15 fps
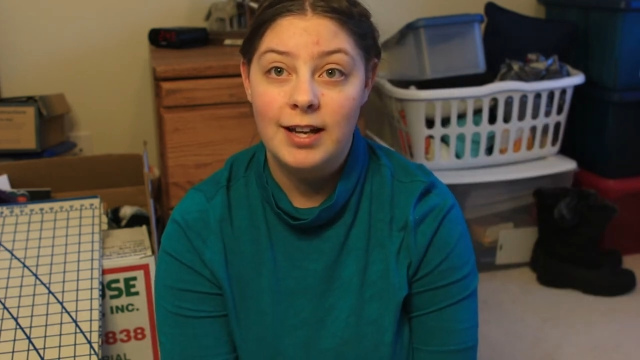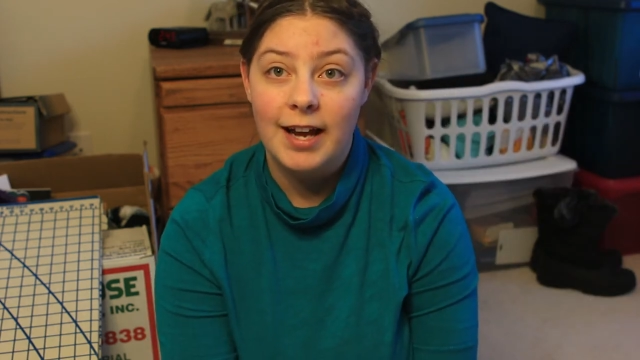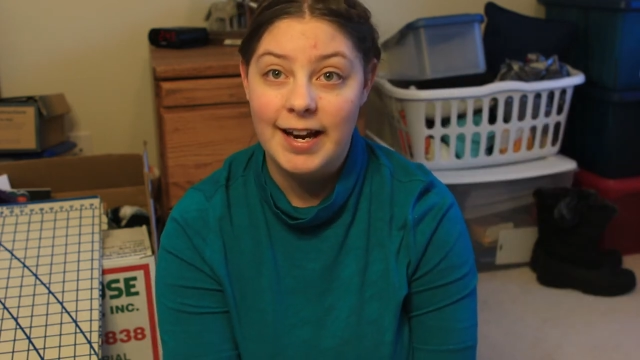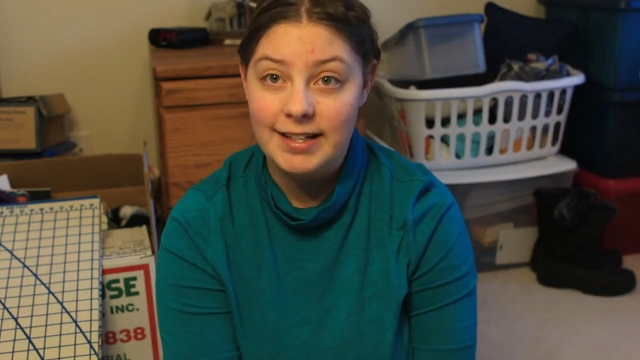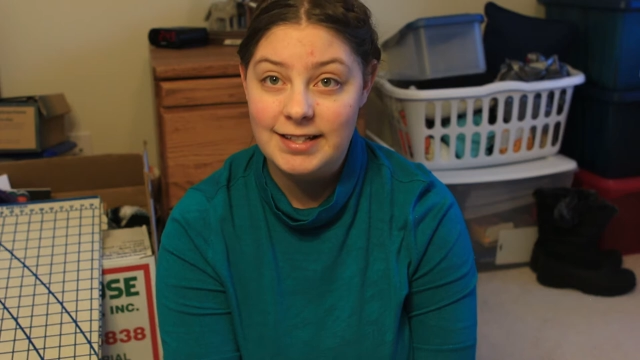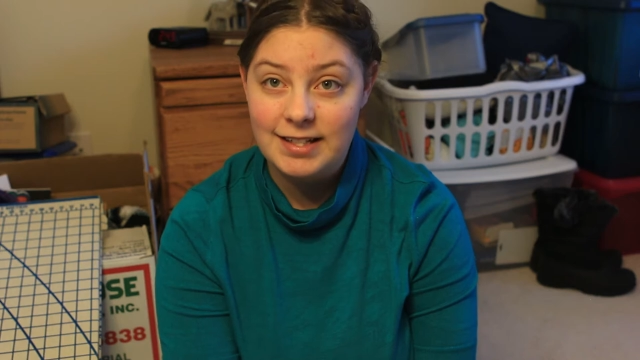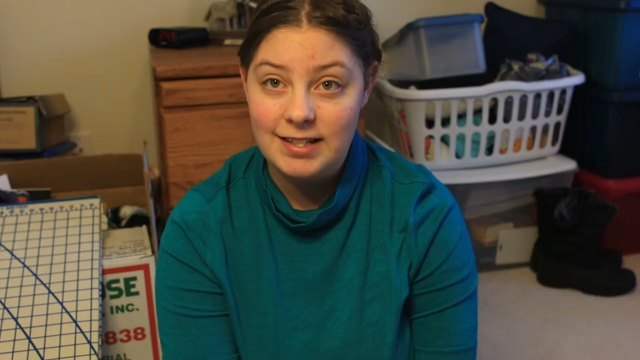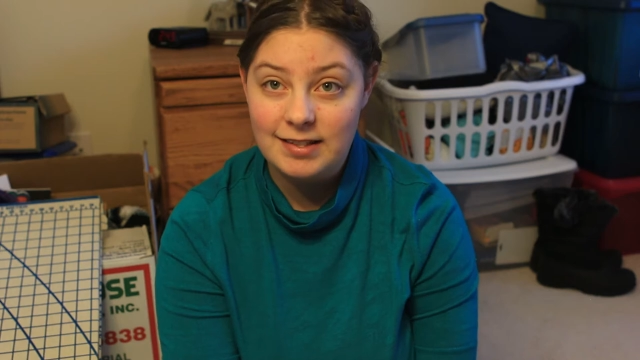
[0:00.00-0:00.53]

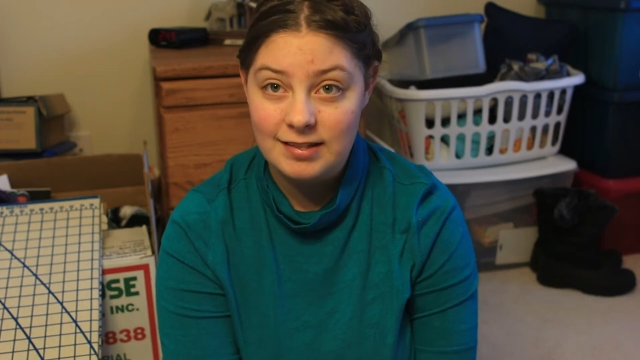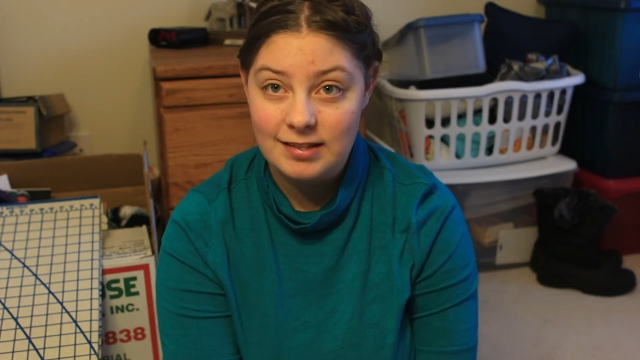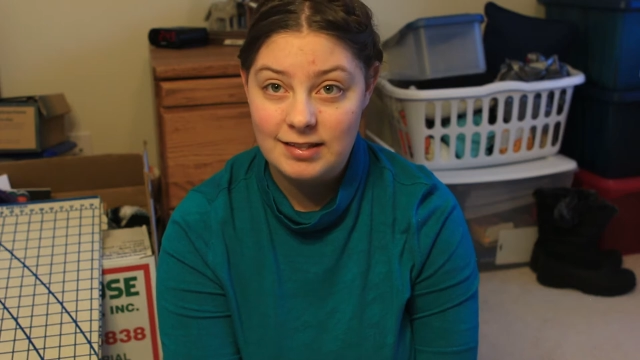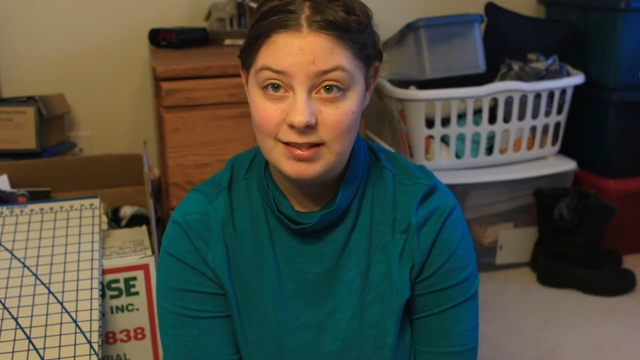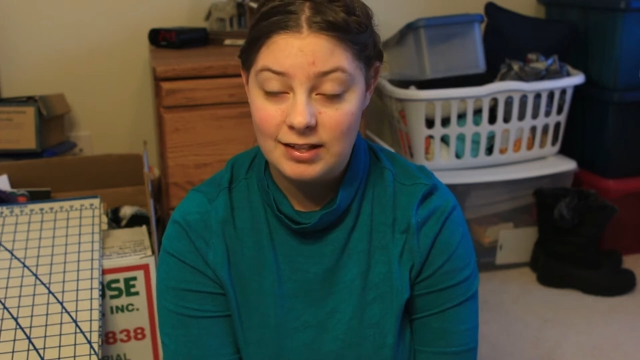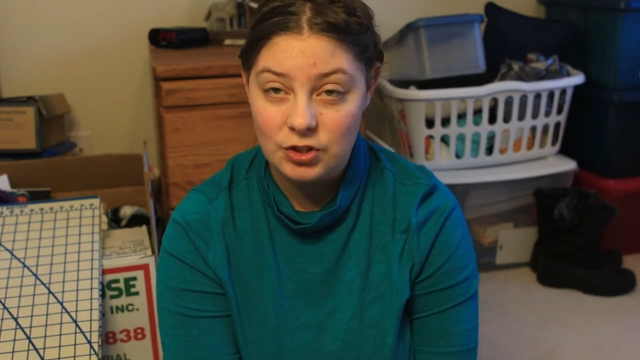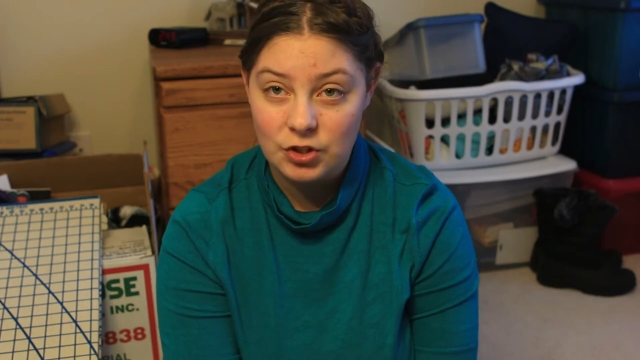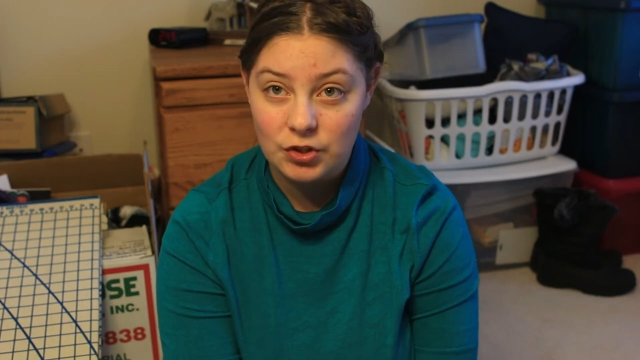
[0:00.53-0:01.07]
18th
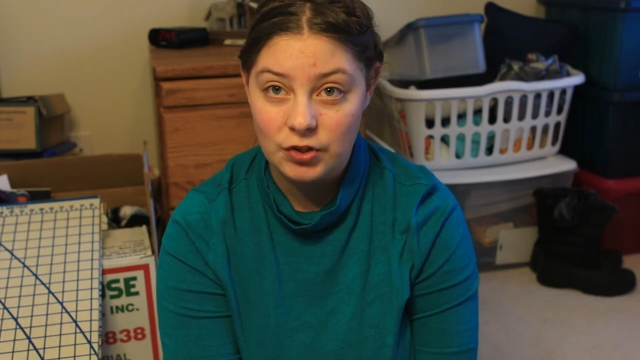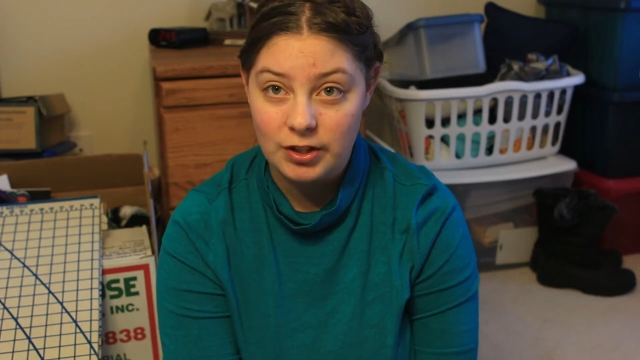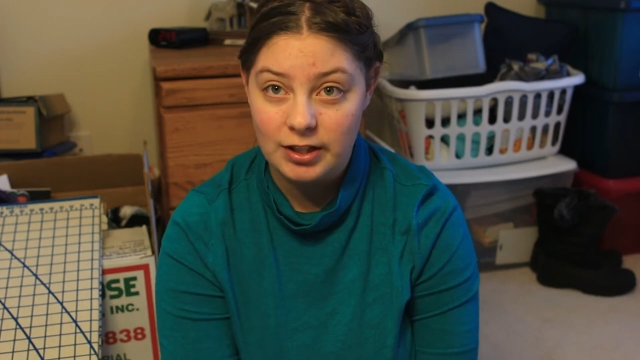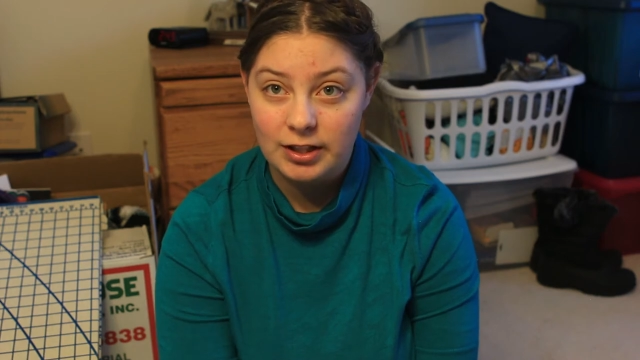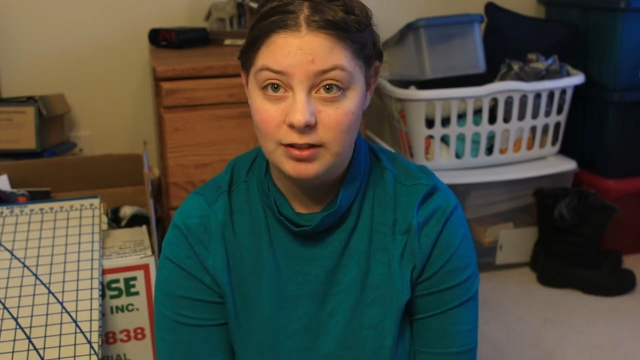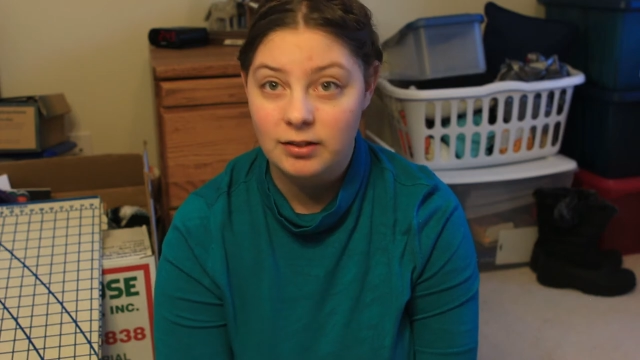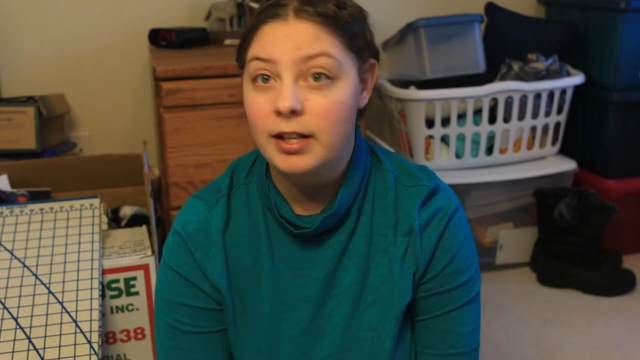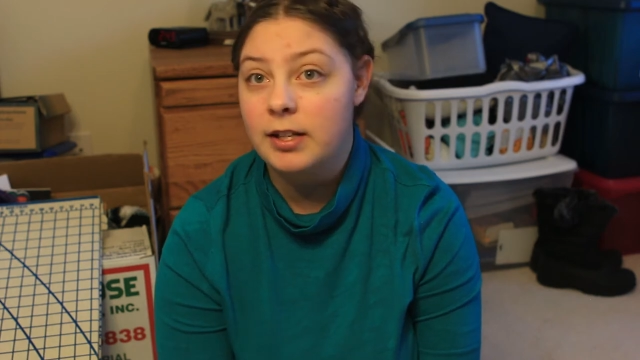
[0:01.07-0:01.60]

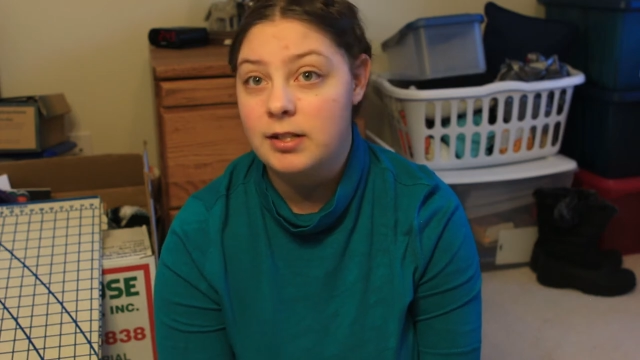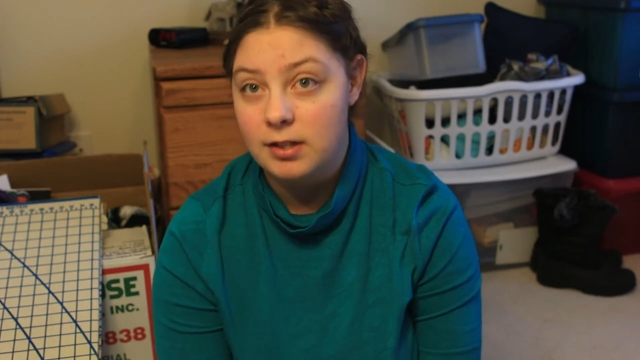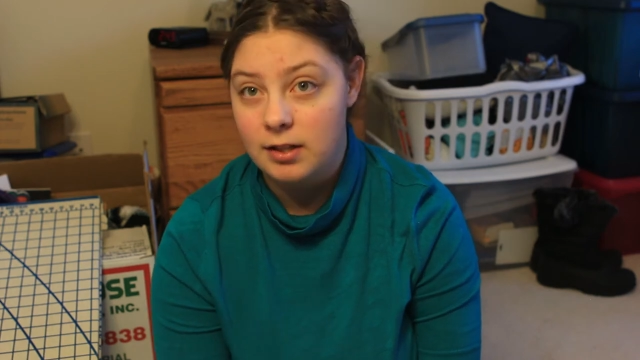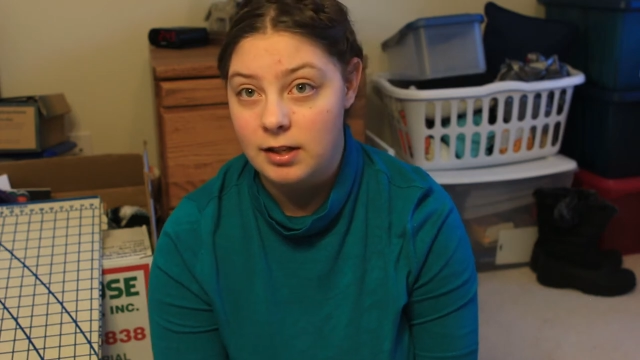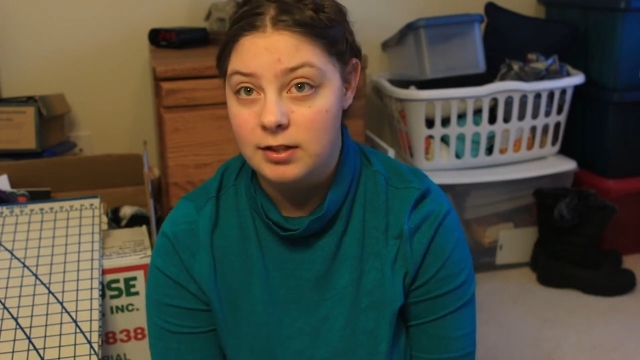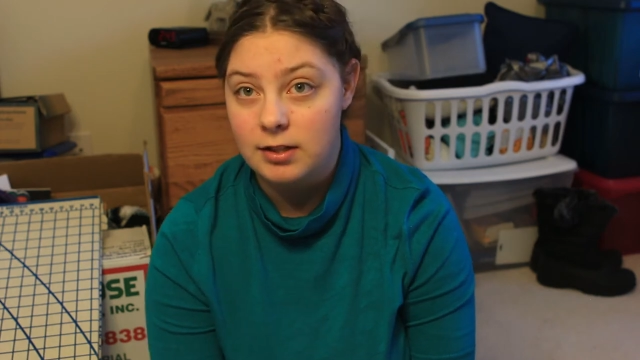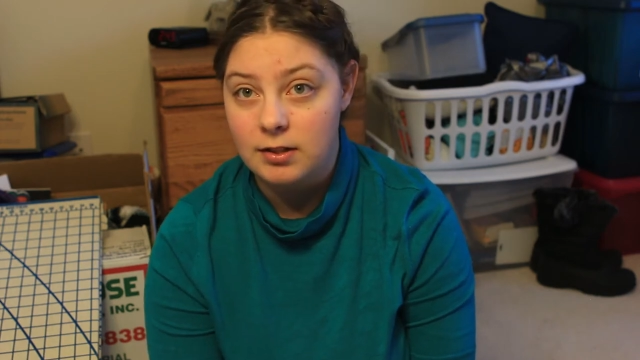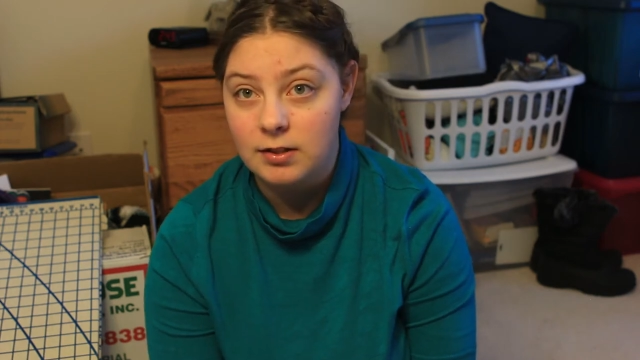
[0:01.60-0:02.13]
century, late
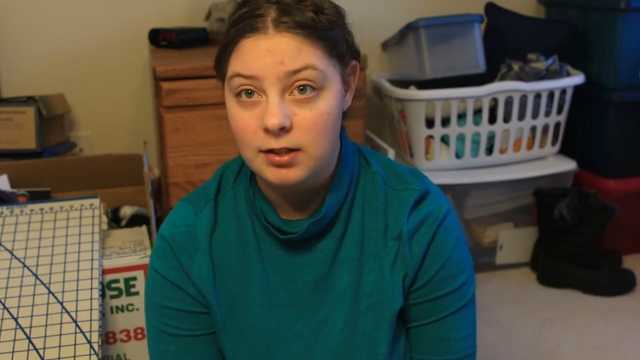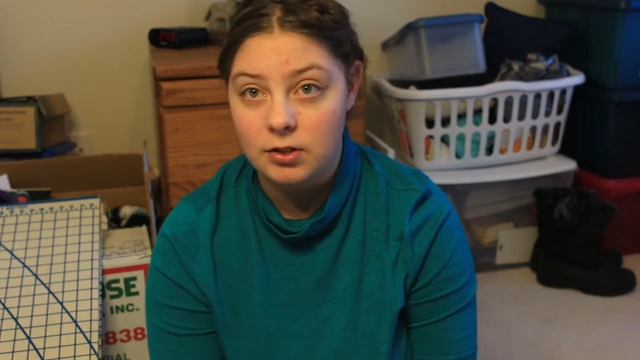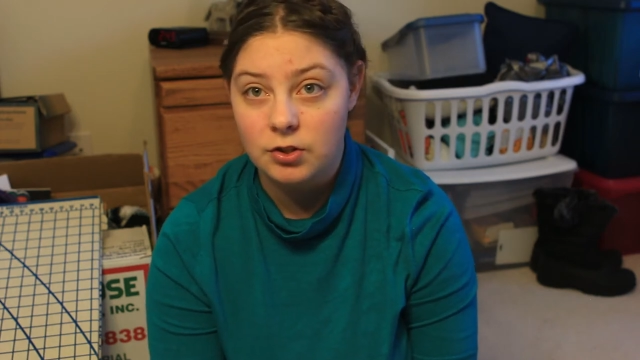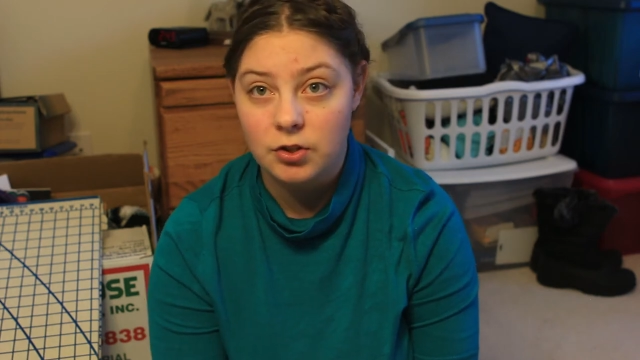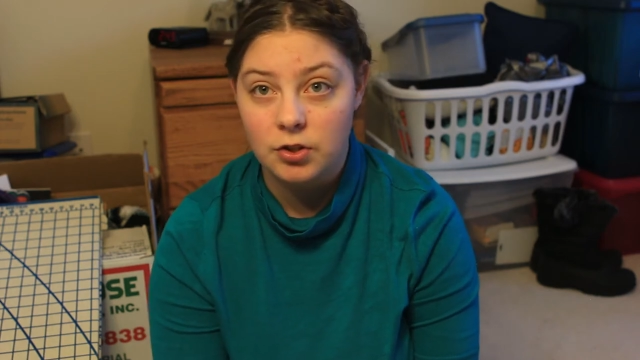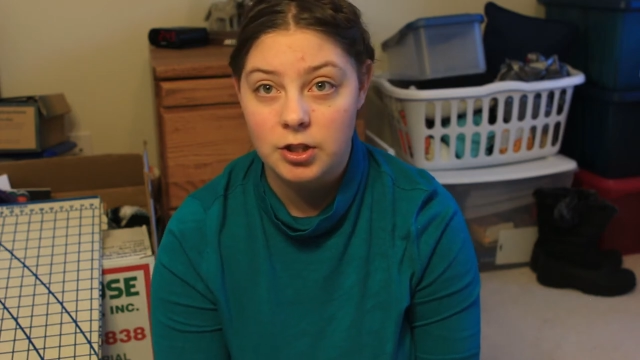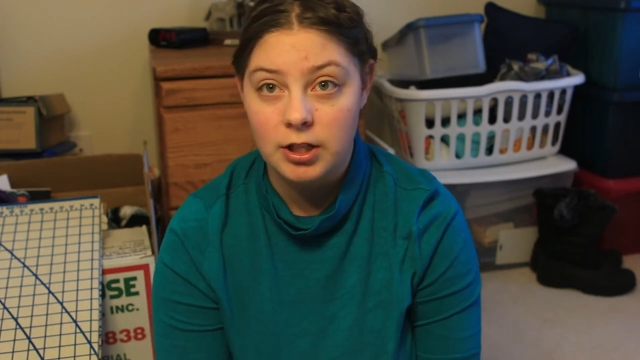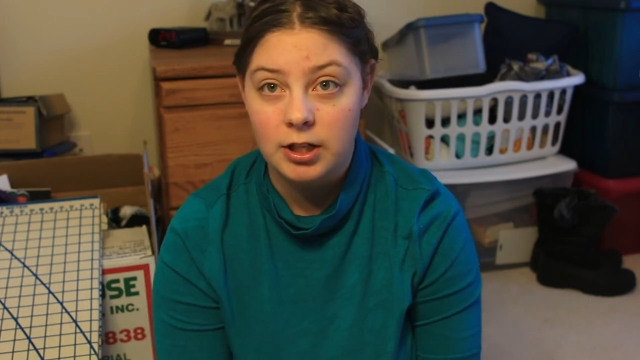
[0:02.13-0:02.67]
18th
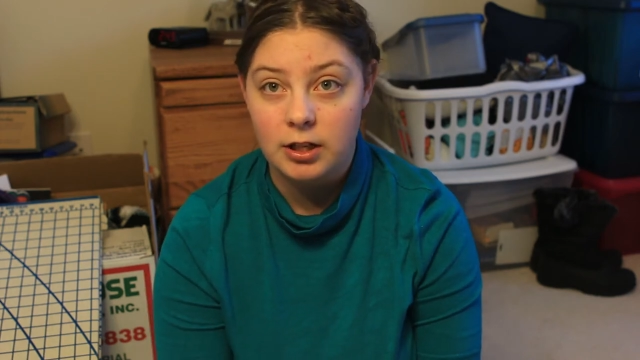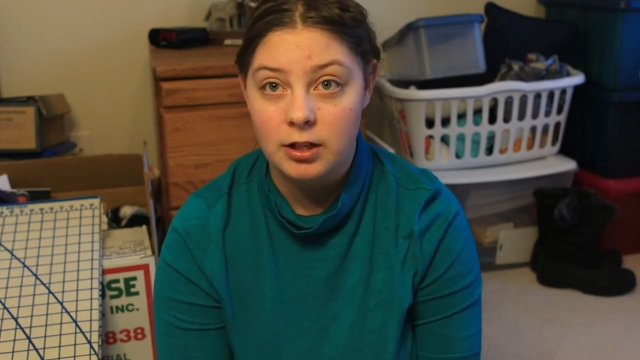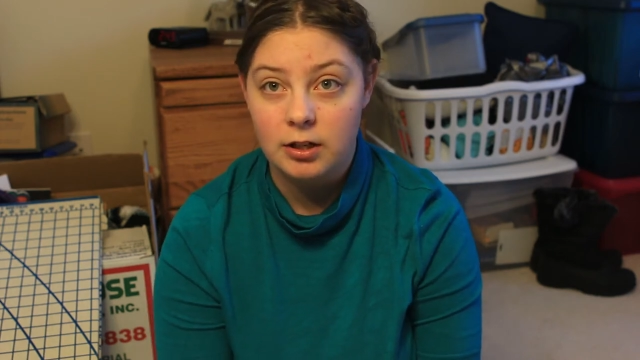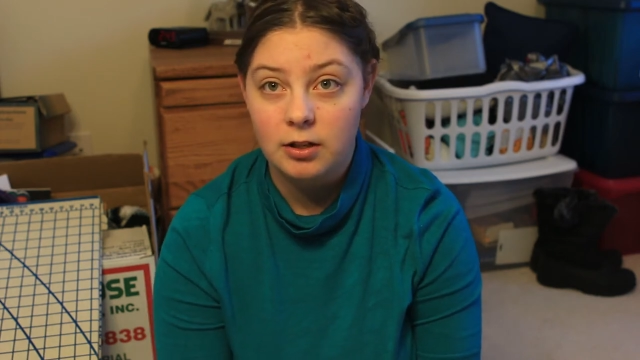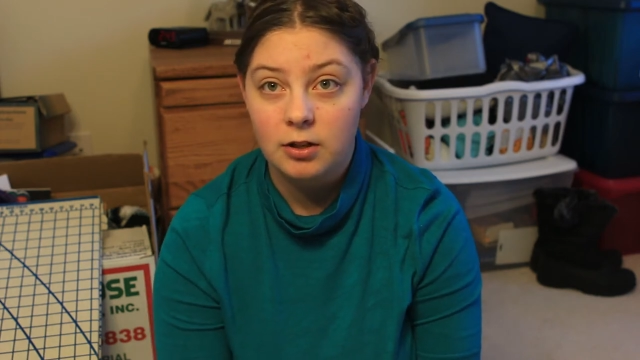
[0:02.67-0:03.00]
century